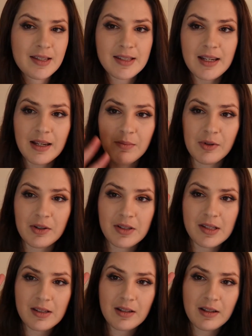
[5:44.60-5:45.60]
That's ten
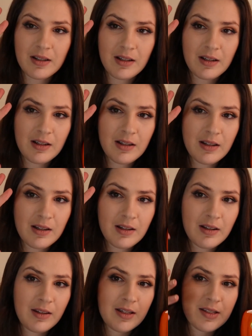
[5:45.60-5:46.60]
books.
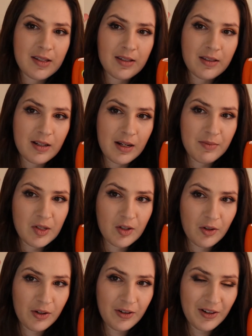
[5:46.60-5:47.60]
This times
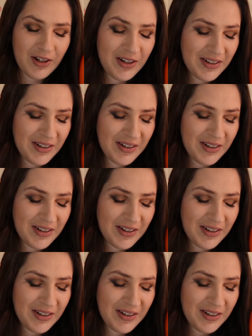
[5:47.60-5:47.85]
two.